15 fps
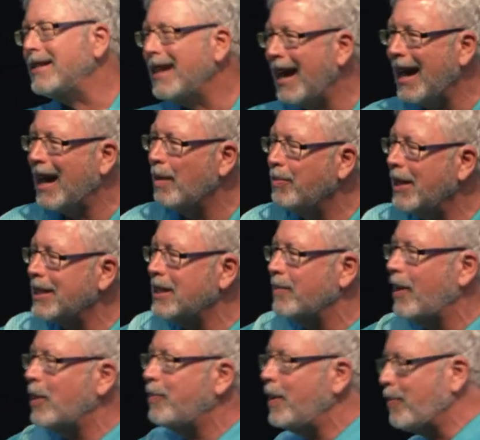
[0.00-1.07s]
Yeah, I'll bless some
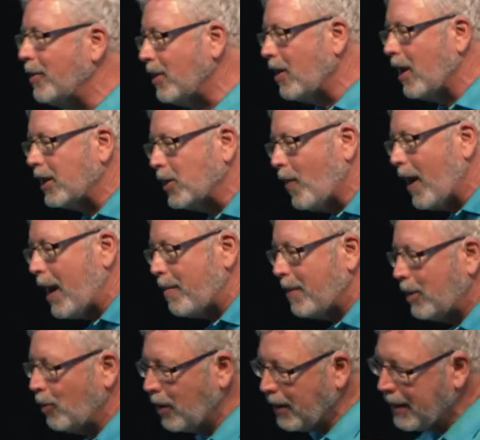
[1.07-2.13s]
other people along the way, but
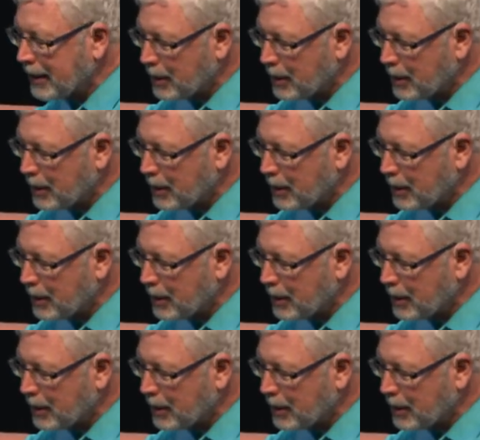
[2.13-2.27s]
really it's